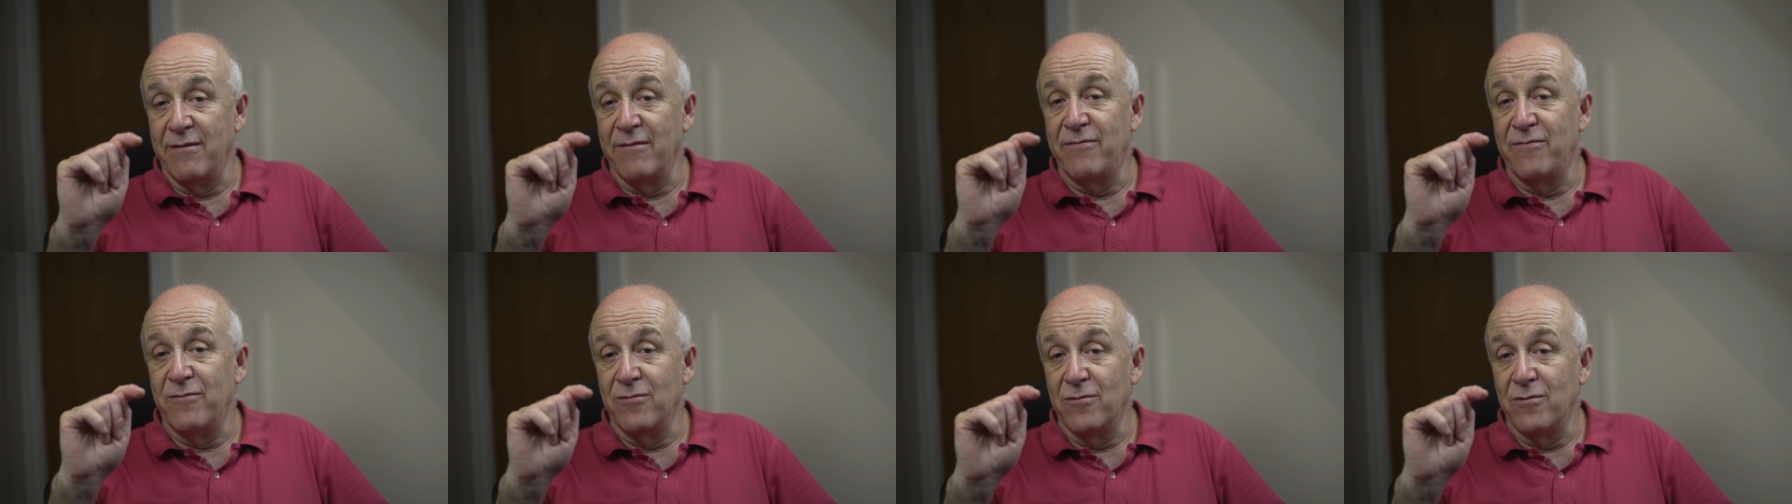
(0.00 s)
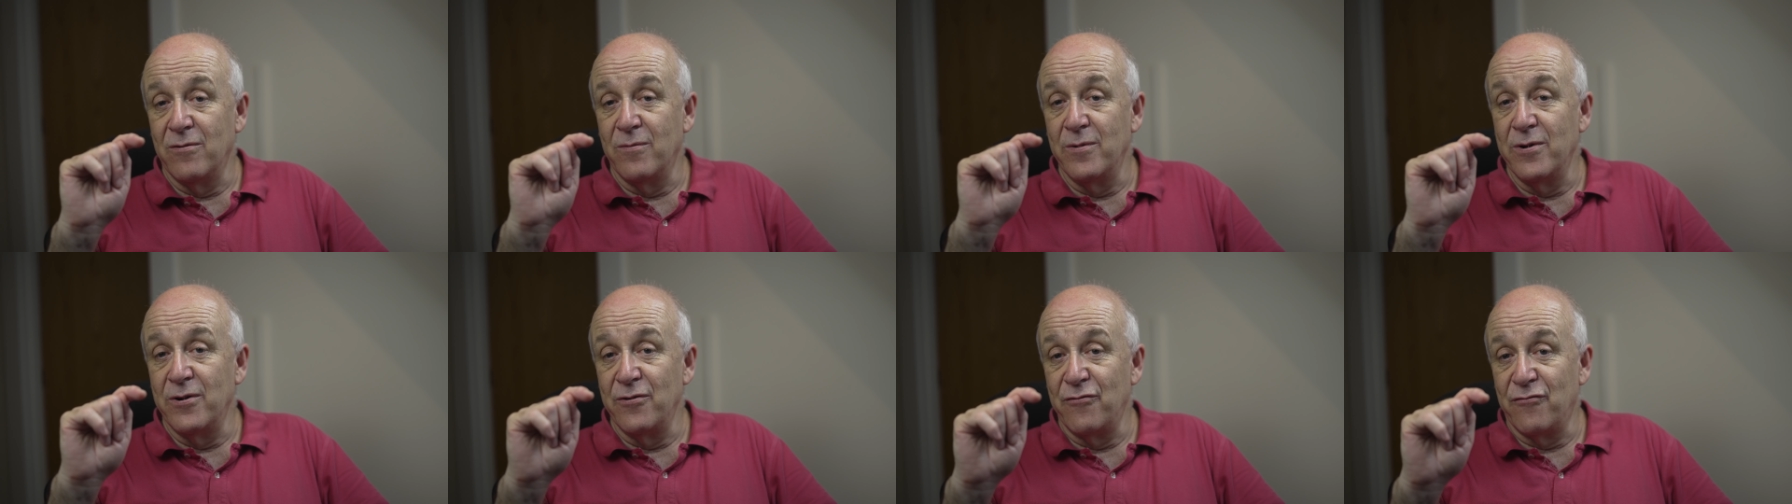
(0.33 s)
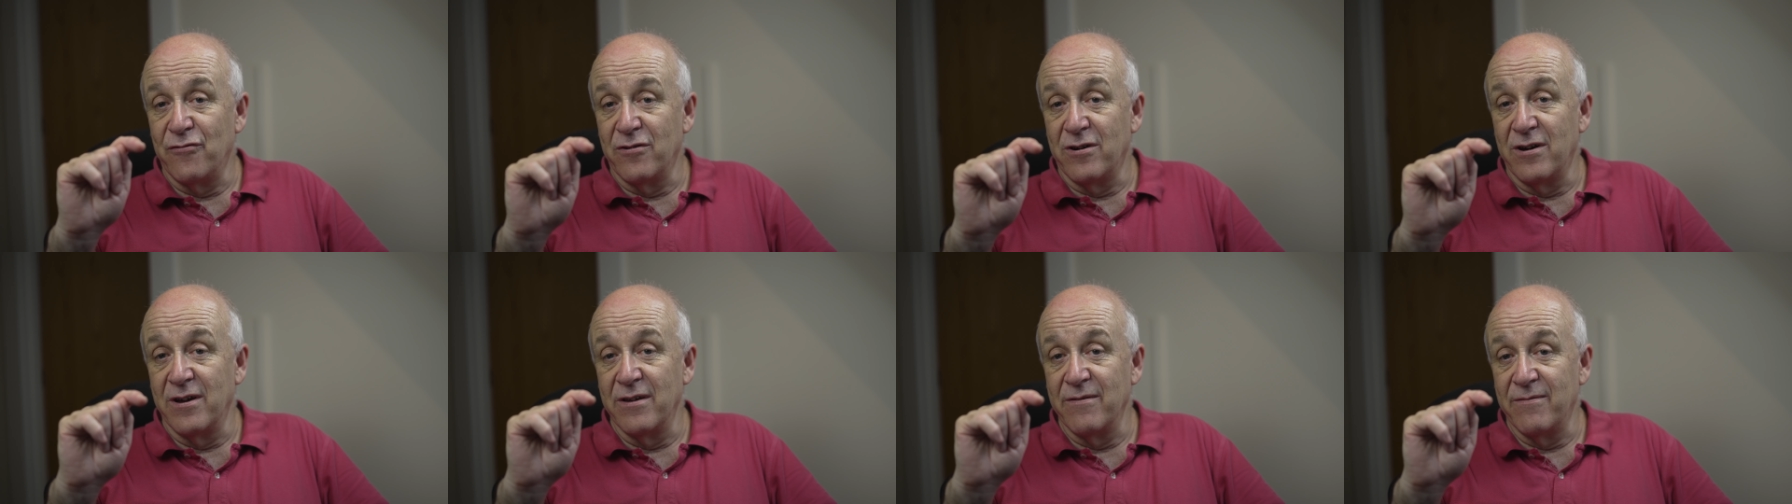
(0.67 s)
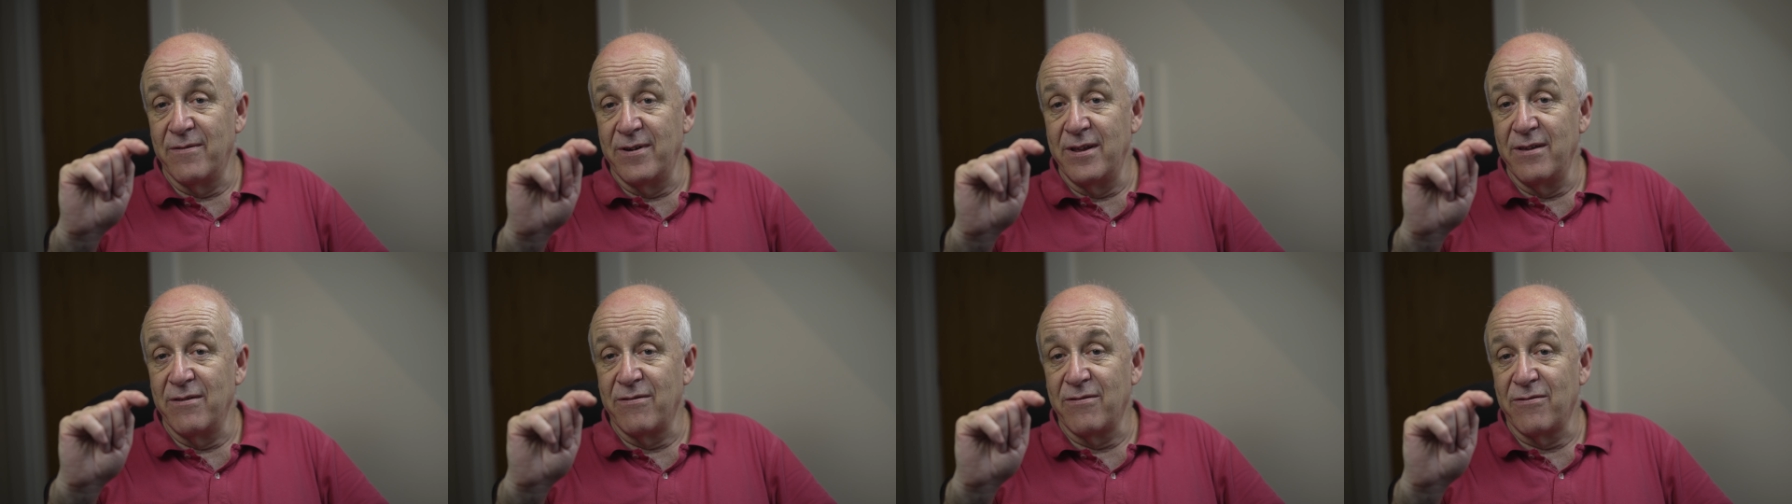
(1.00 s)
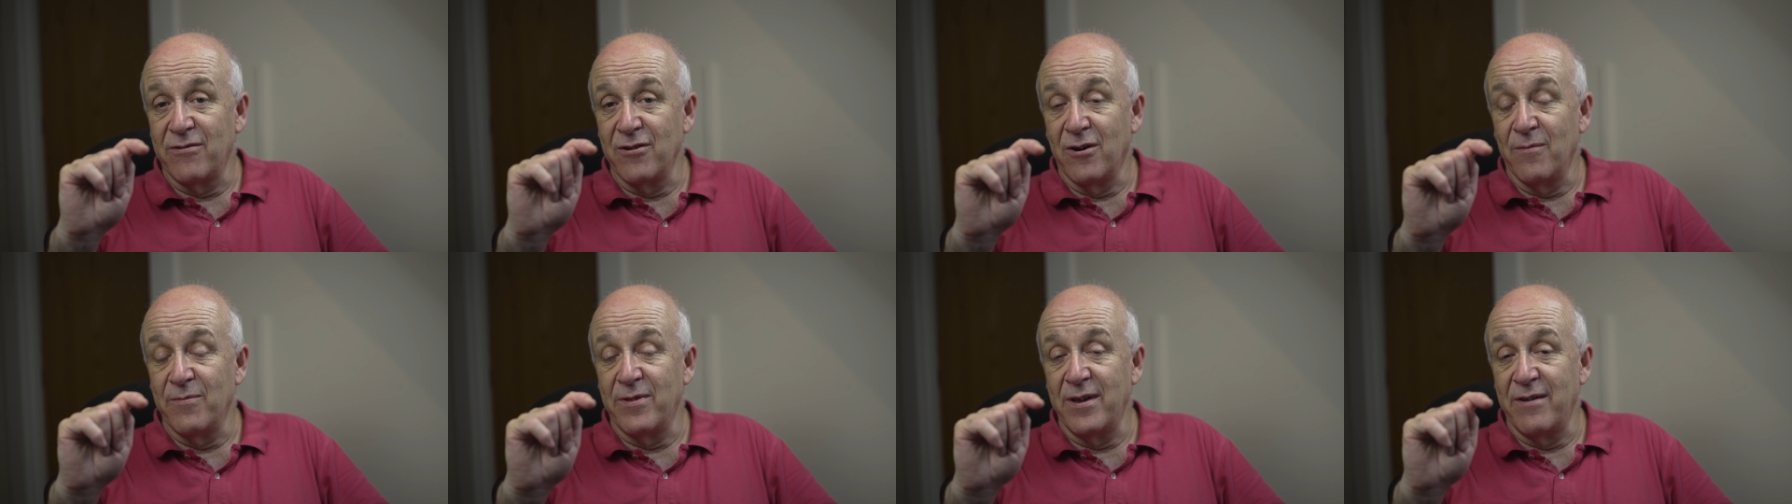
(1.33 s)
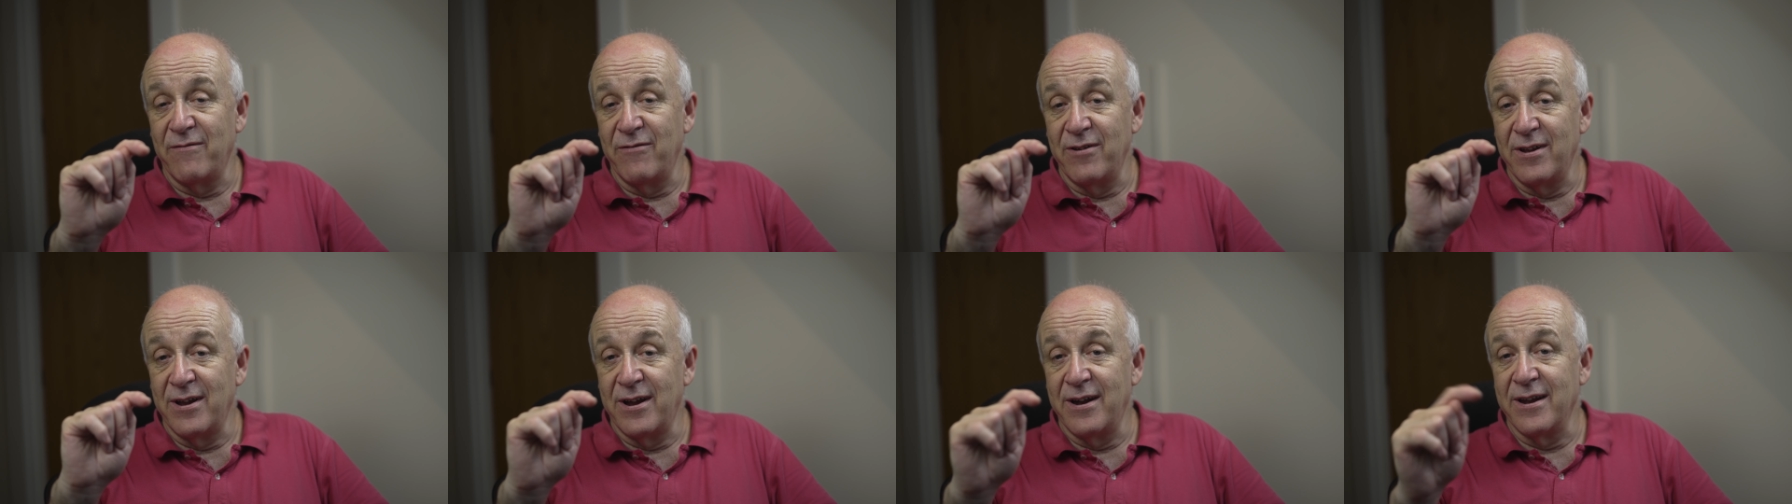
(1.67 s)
of four-wheel drive when it's stopped every now